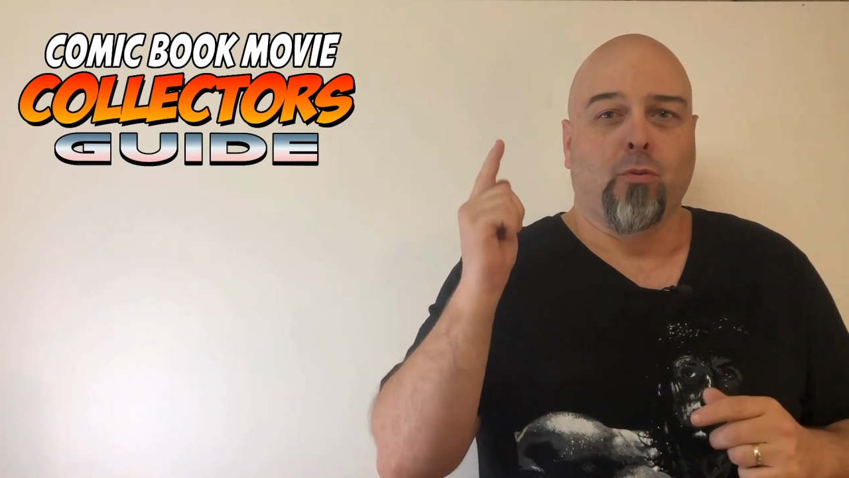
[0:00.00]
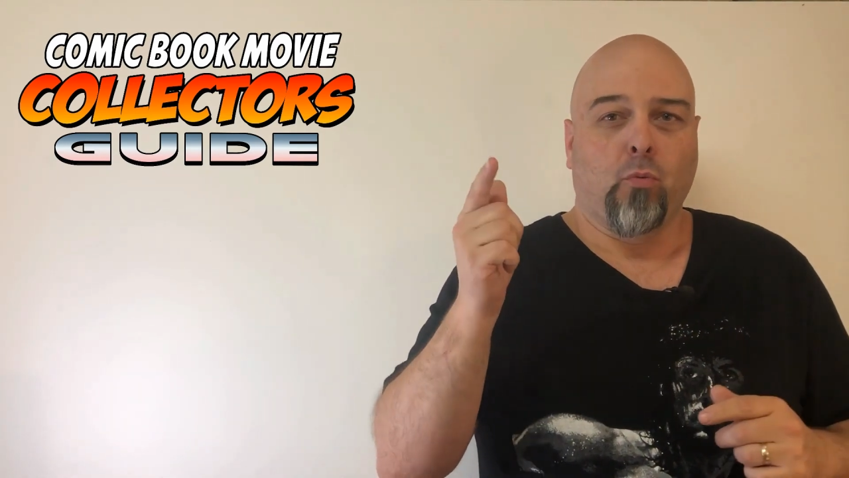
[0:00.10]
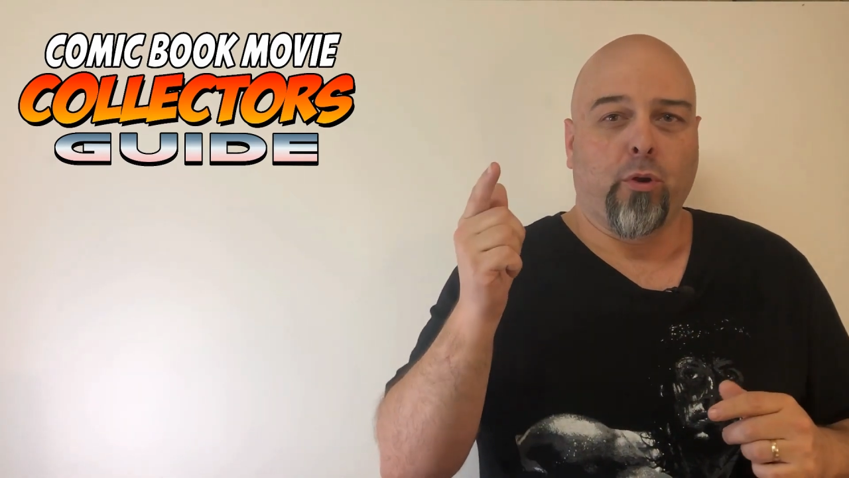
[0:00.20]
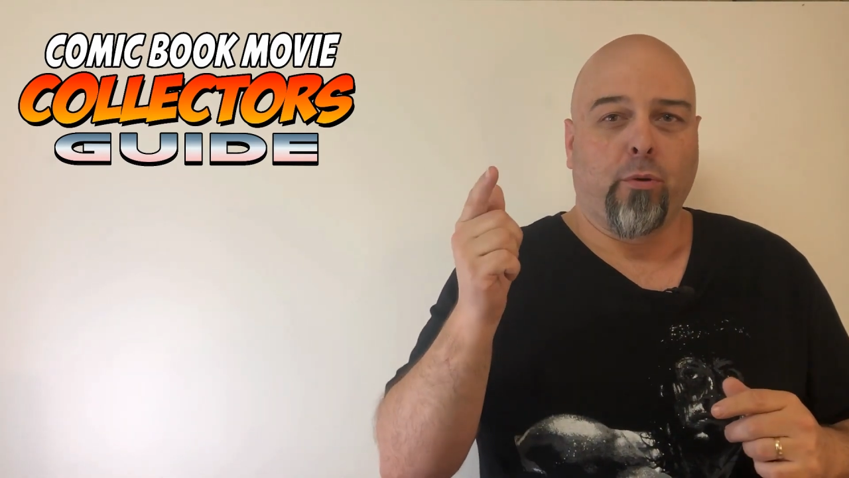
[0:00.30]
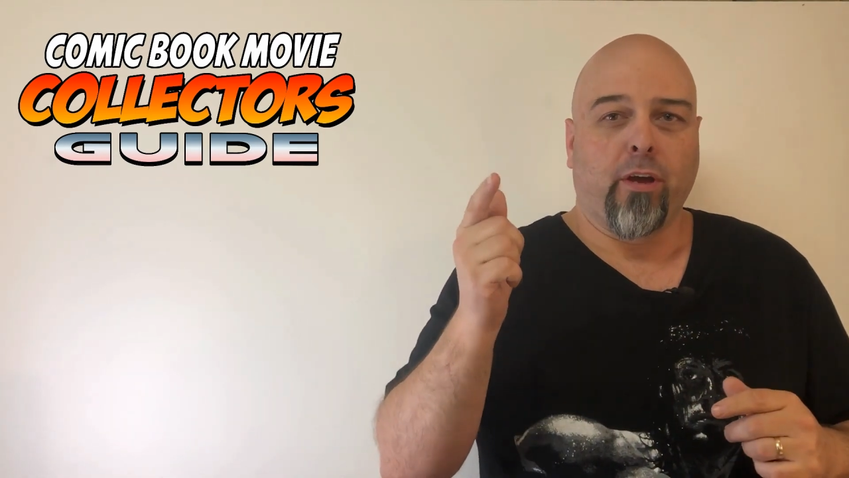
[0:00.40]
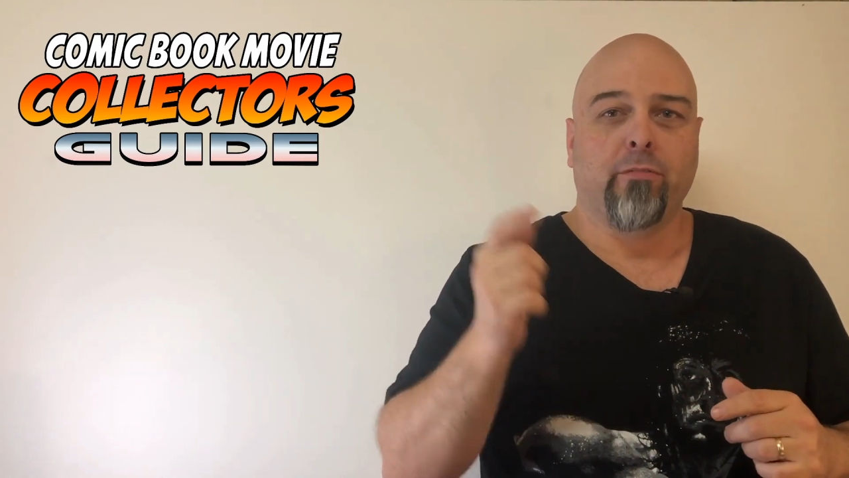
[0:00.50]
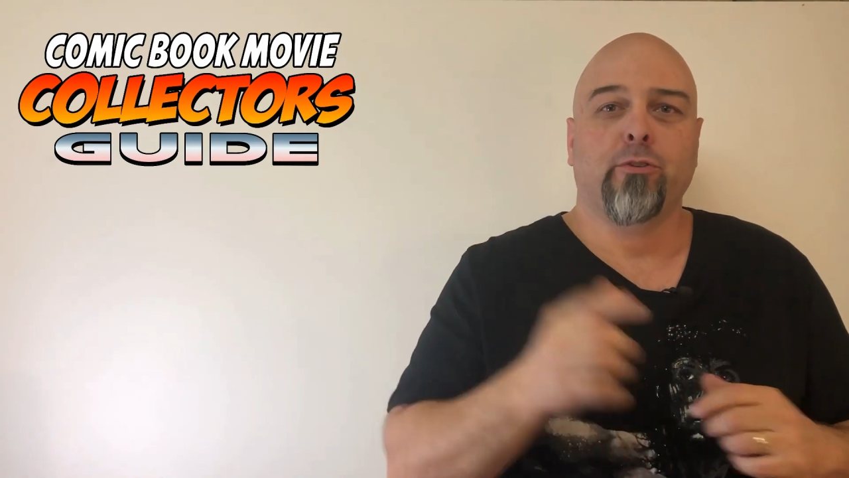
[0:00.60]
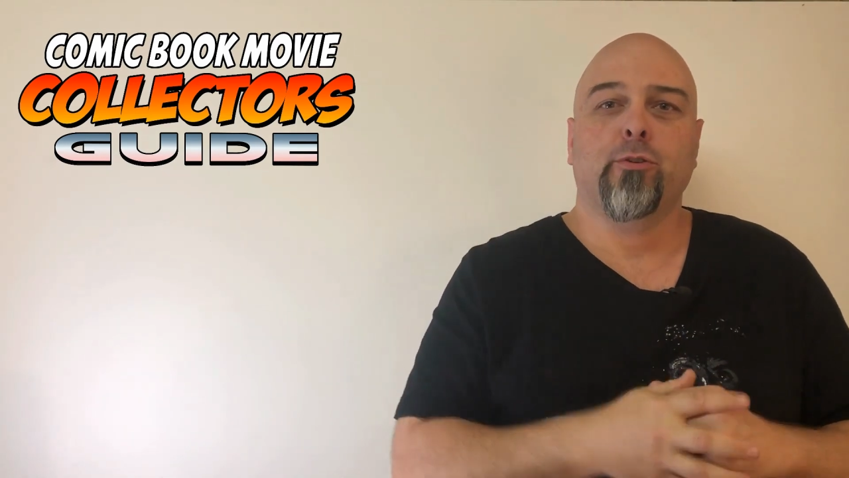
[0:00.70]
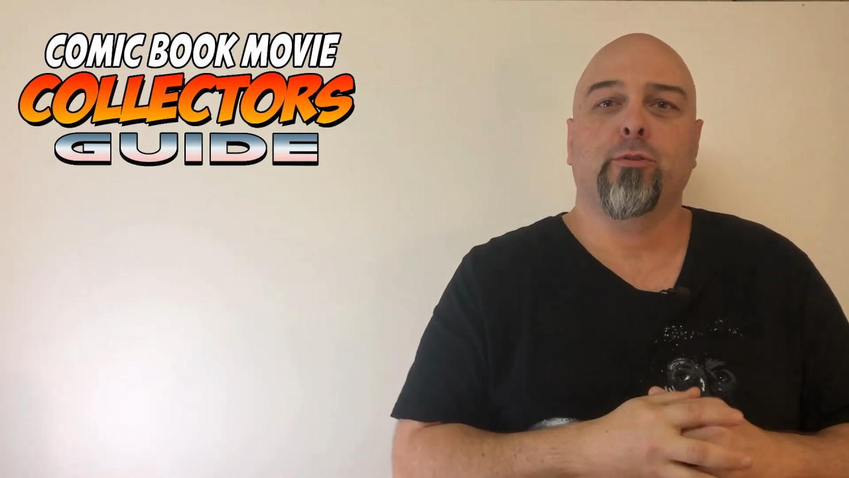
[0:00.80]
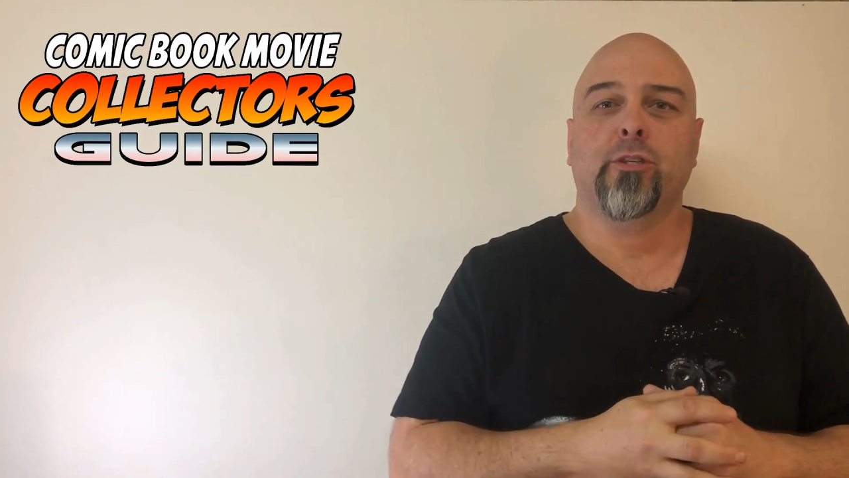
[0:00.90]
when you have
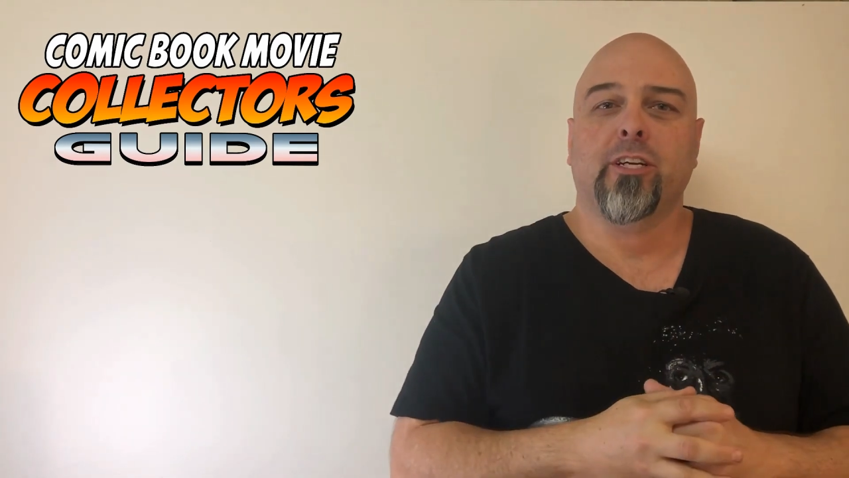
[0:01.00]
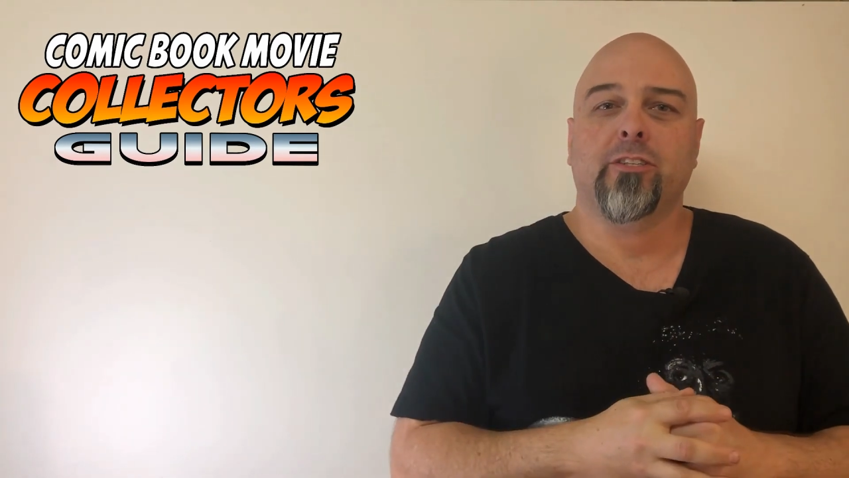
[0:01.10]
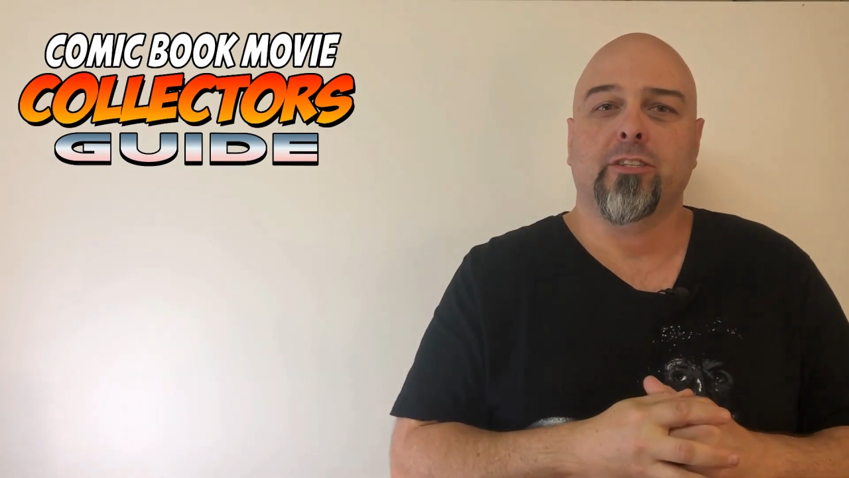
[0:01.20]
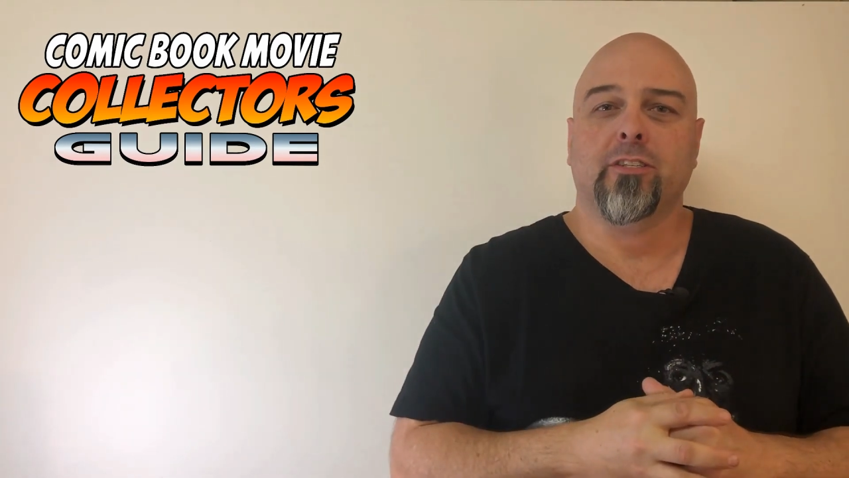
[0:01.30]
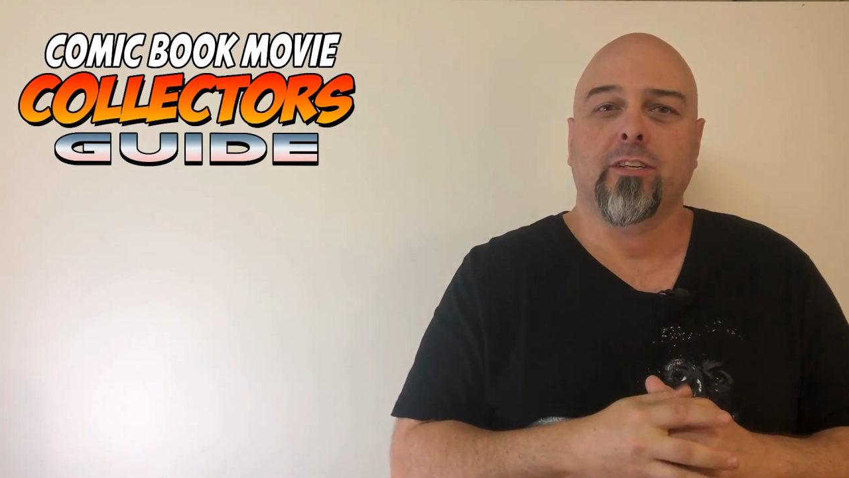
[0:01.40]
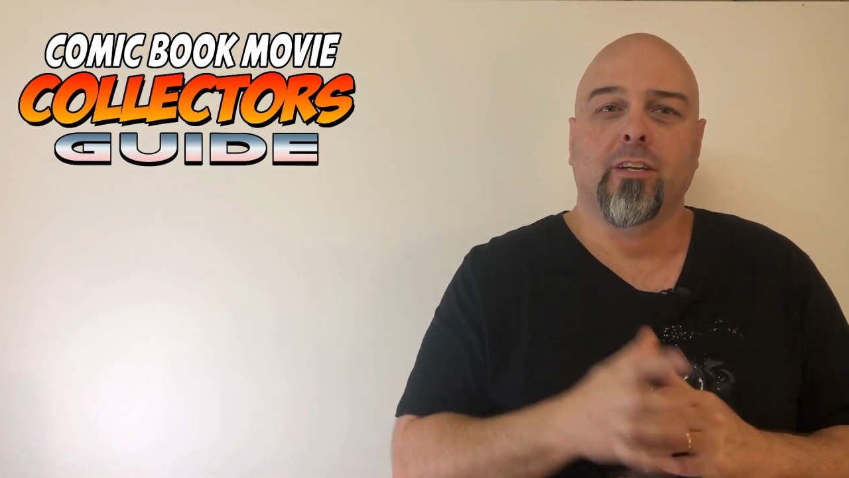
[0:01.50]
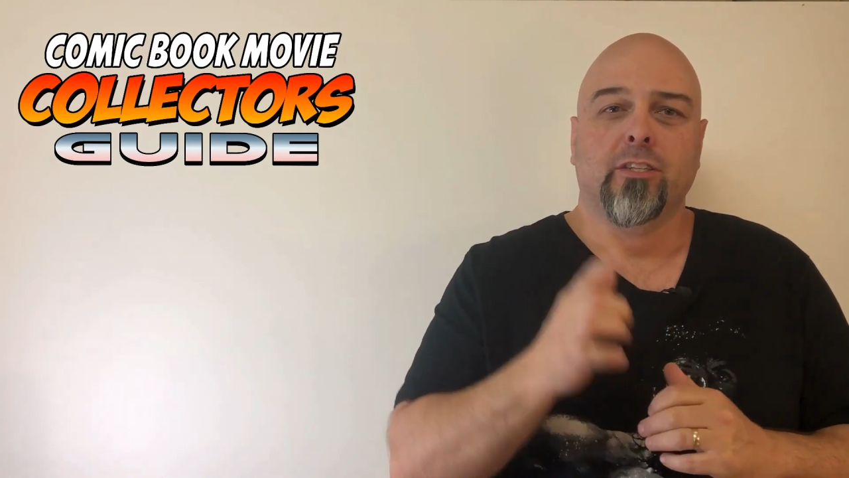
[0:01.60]
two judges,